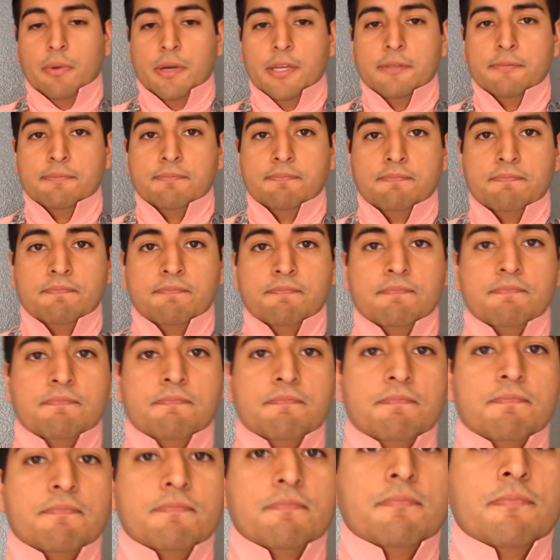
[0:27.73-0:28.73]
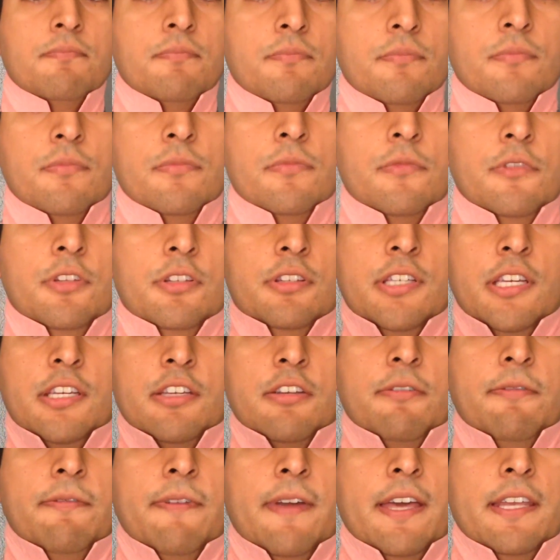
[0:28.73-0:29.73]
But you
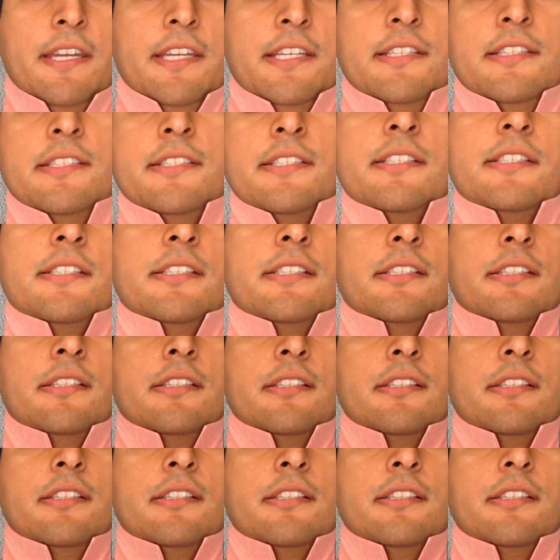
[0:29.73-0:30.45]
take your fat end,